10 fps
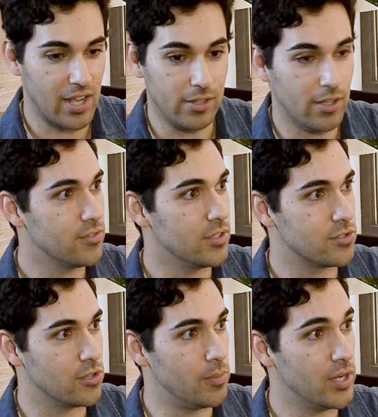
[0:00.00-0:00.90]
I loved it
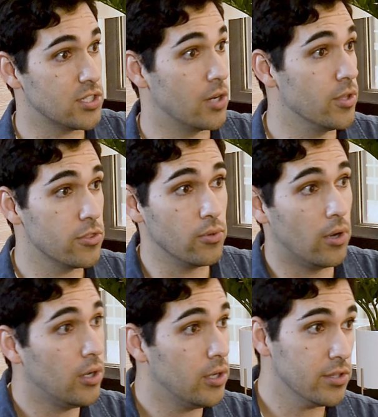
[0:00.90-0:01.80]
so much. I went through
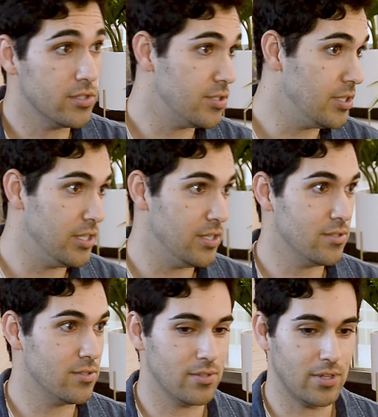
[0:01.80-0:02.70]
all the
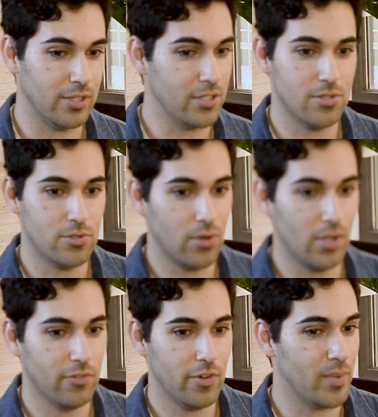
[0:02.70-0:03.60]
CDs. I listened to all of them.